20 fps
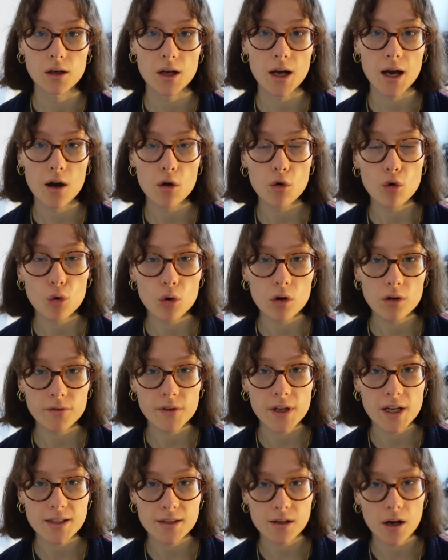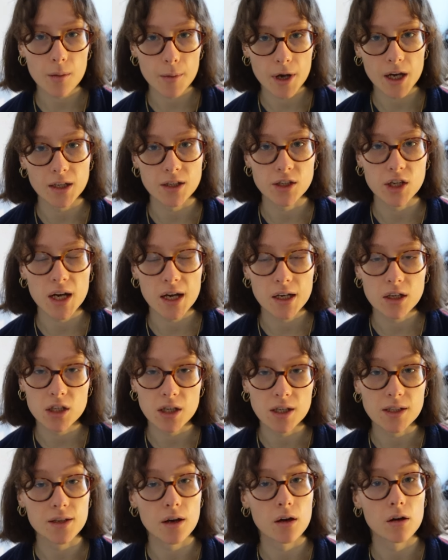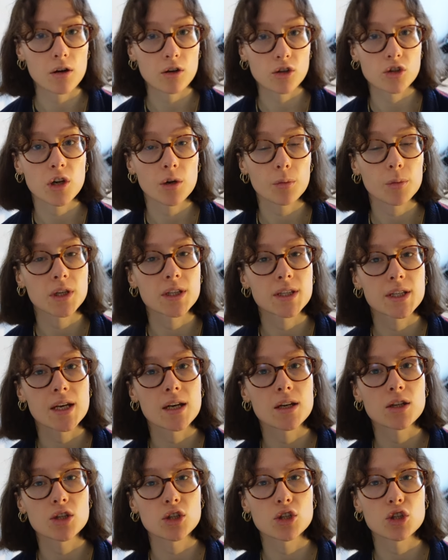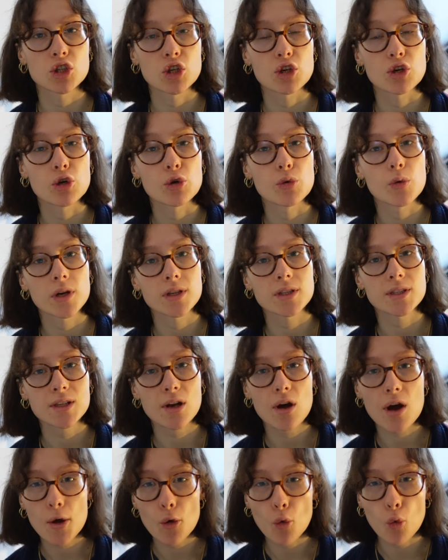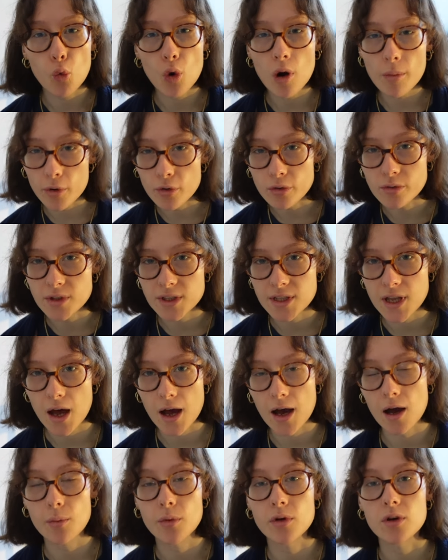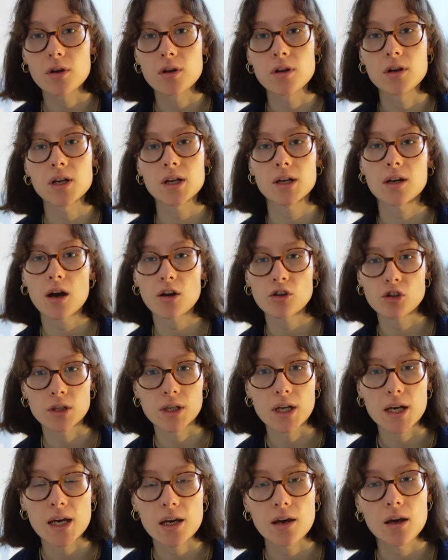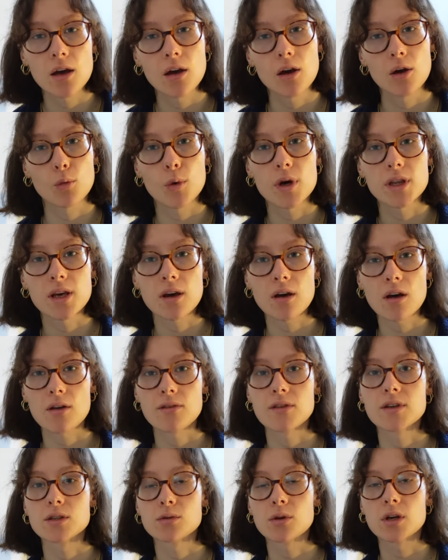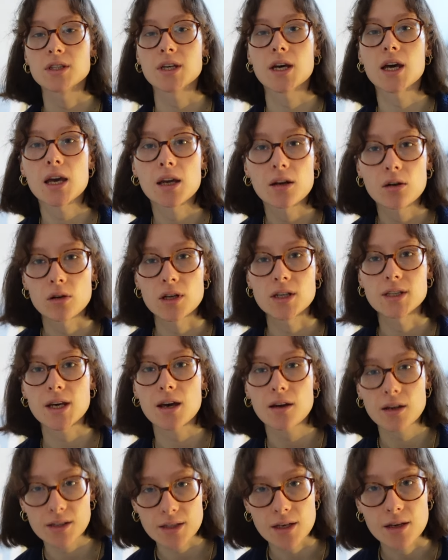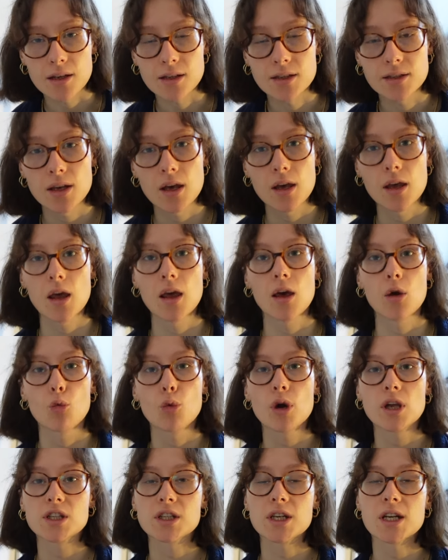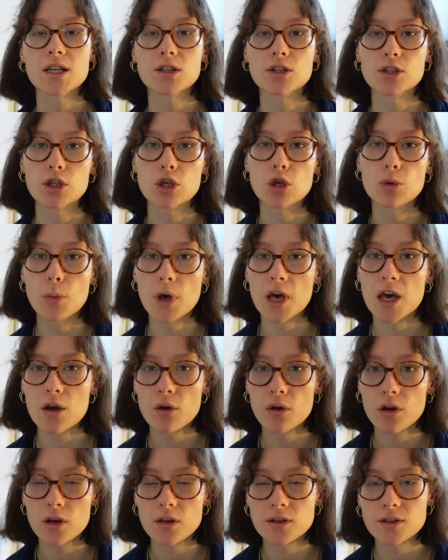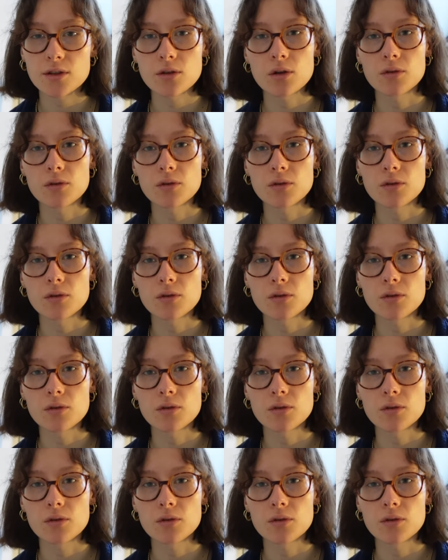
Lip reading: Now, all of these climatic changes are attributed to slight wobbles that happen naturally when the Earth is rotating on its axis, which leads to periods